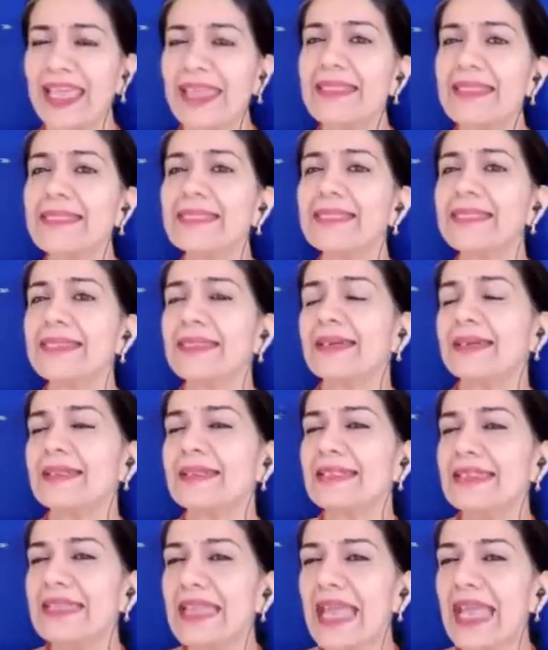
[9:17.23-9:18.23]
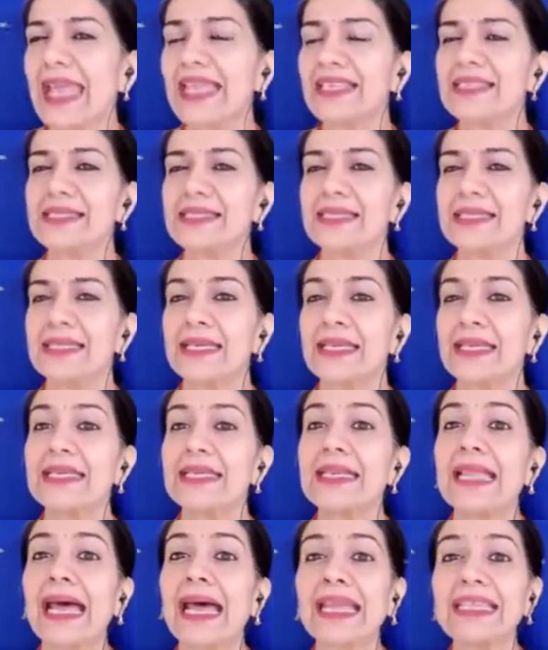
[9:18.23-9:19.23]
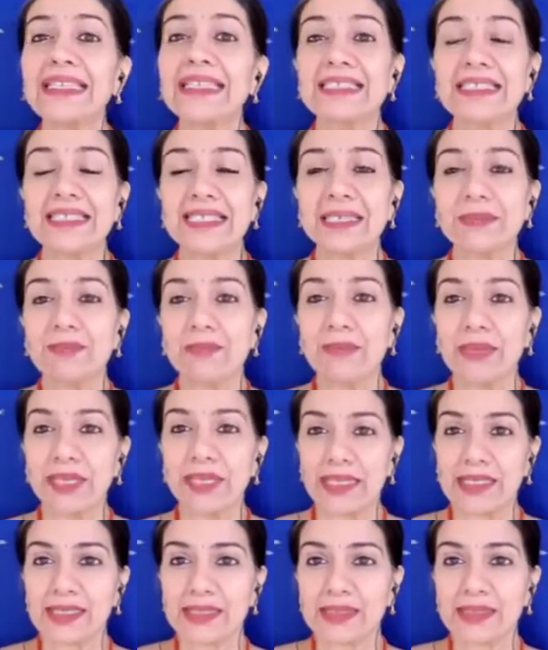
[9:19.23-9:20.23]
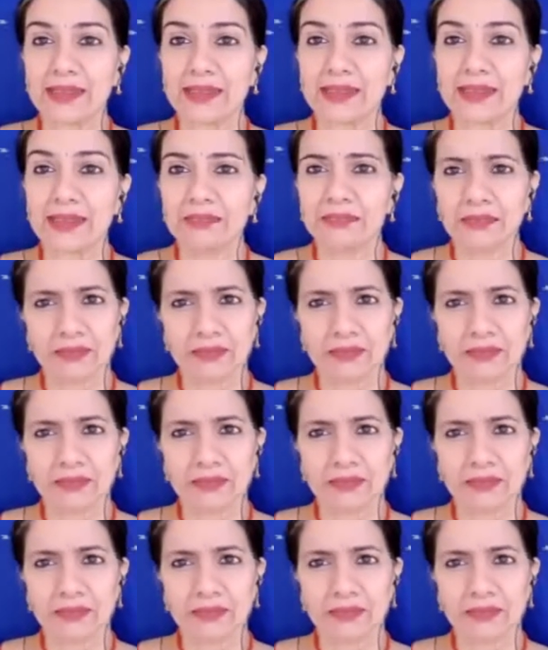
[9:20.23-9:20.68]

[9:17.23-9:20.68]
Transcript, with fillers: in the next 90 minutes.